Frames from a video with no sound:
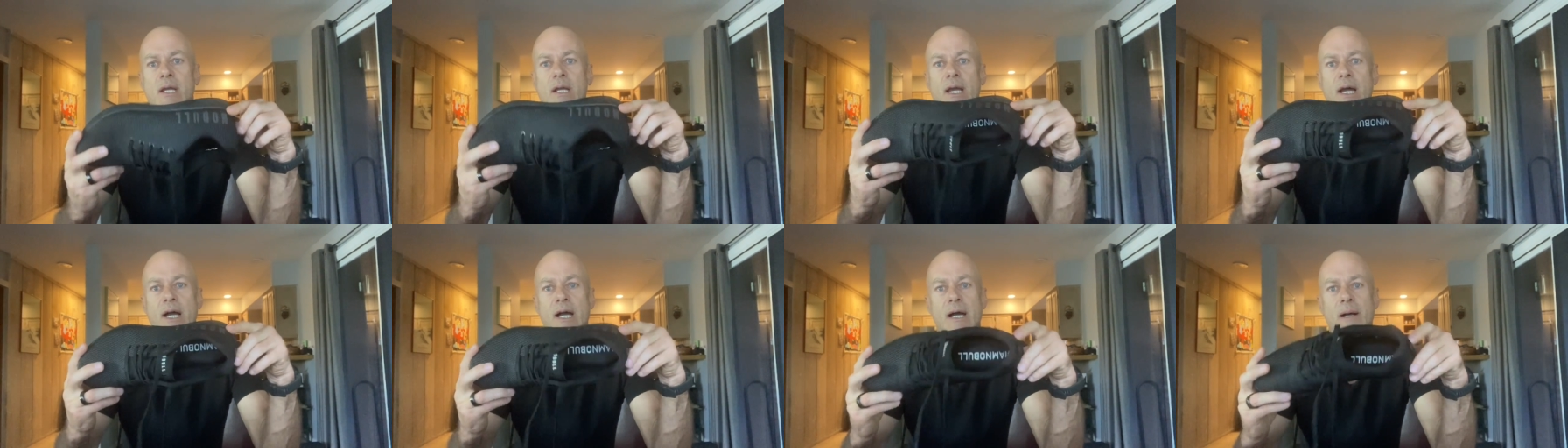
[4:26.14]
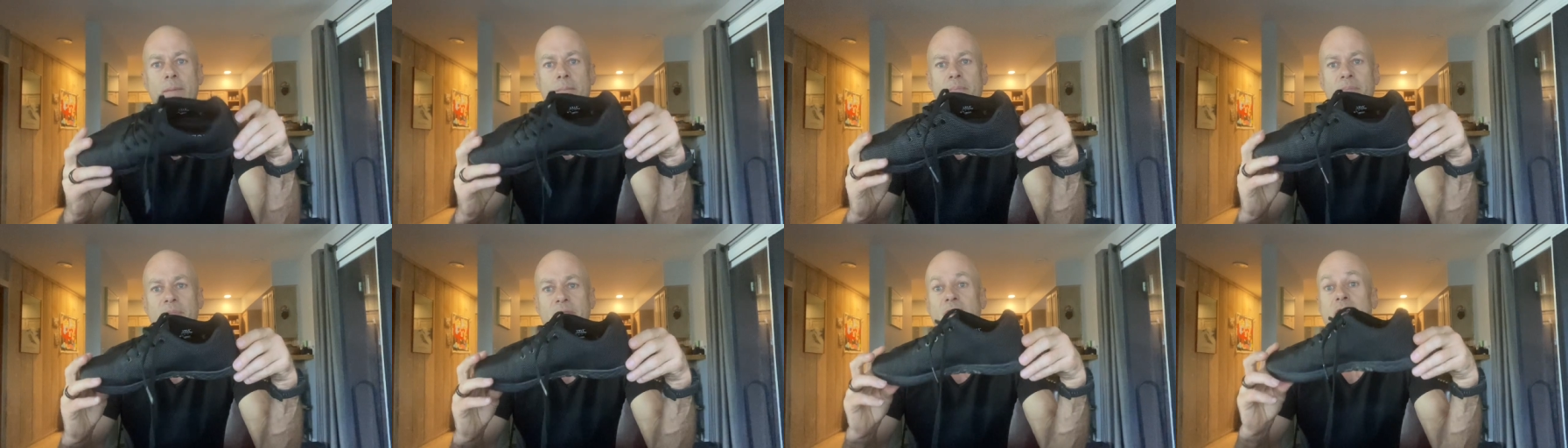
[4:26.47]

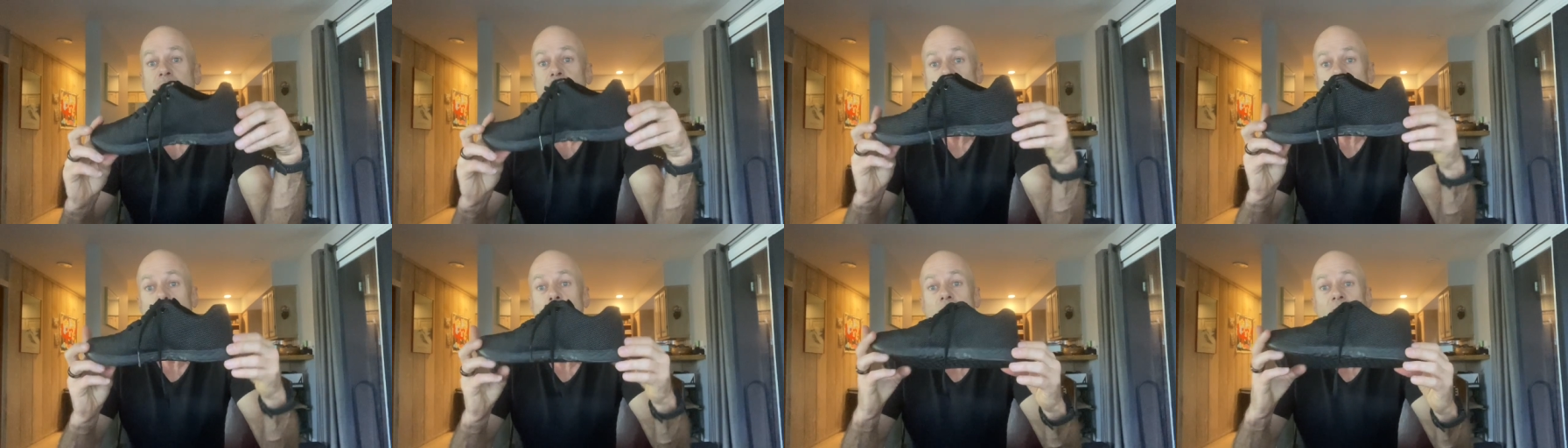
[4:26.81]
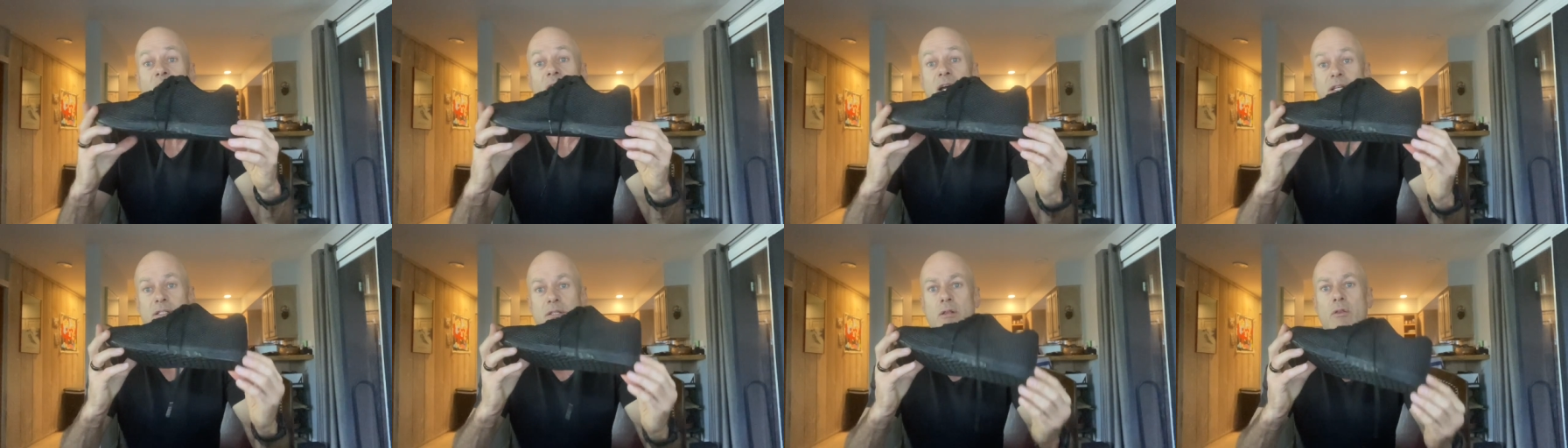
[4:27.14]
they do
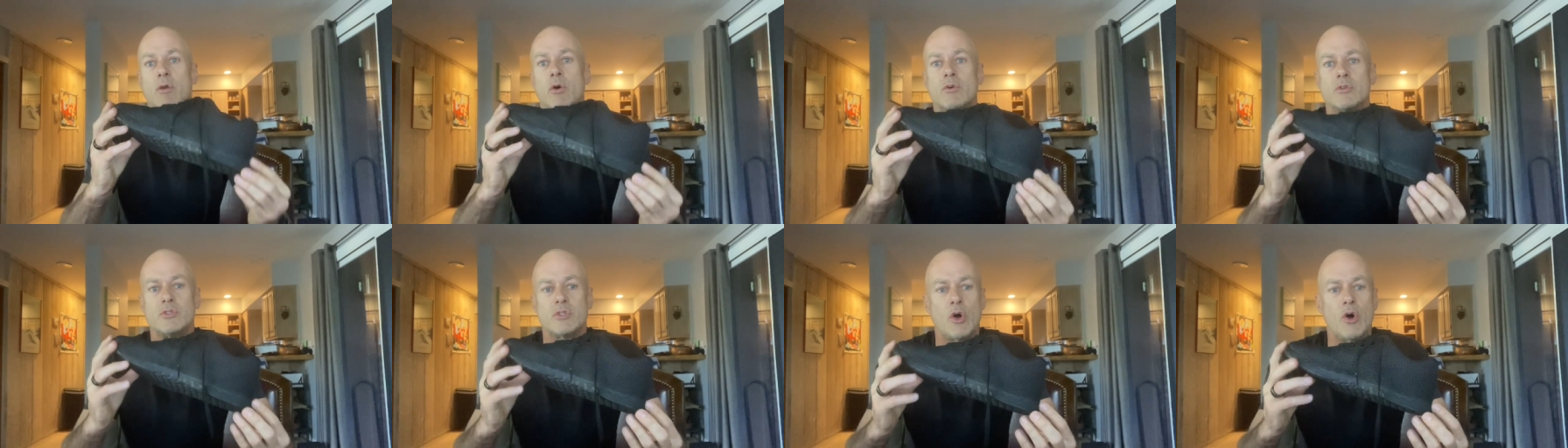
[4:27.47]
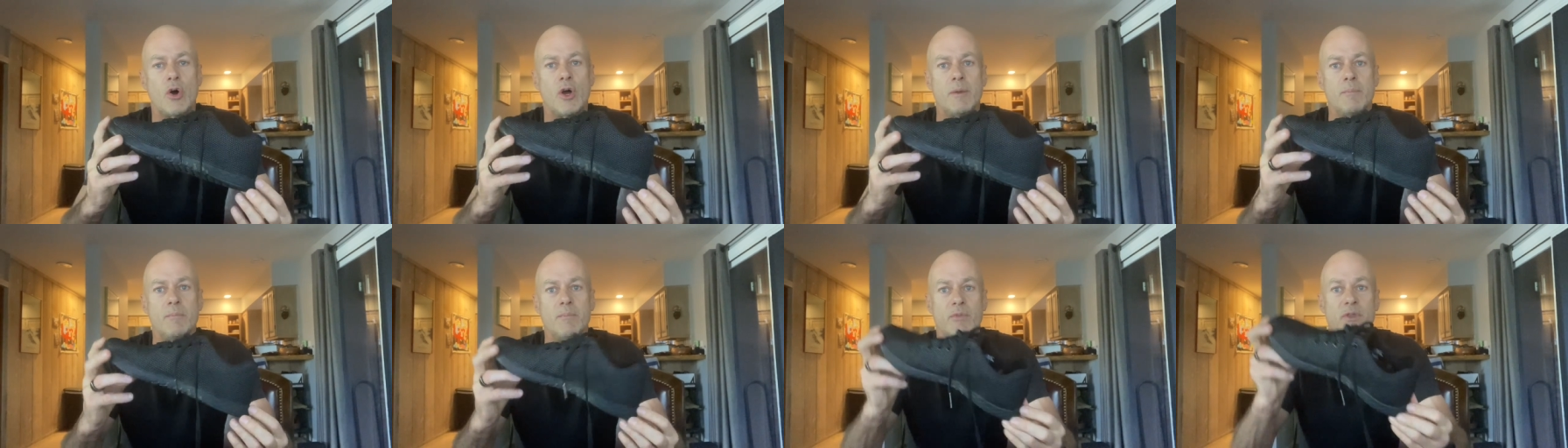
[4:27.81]
last a long
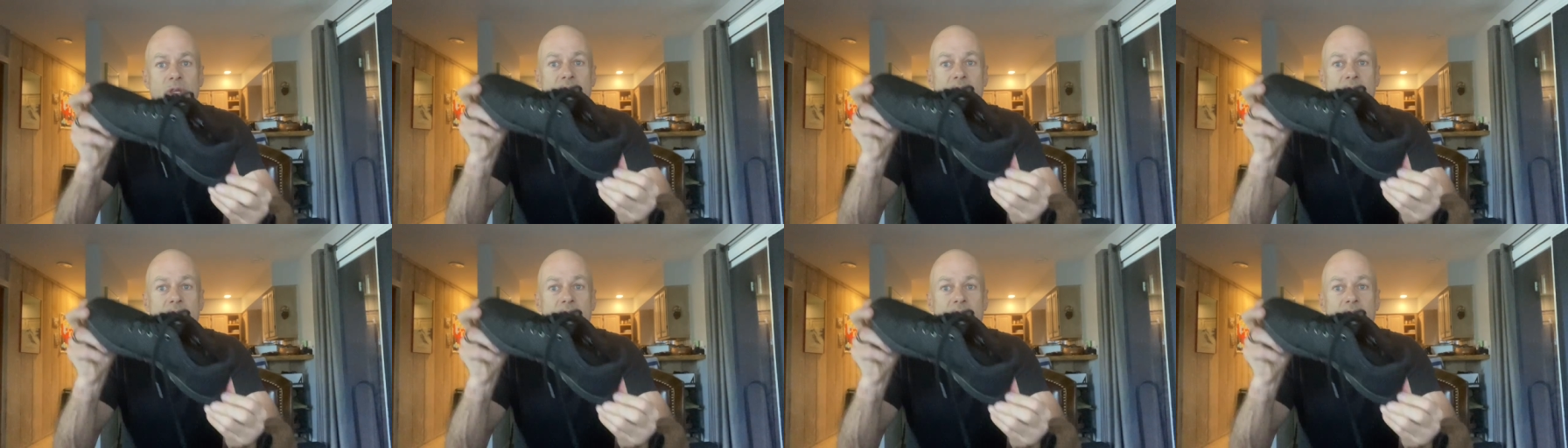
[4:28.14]
time.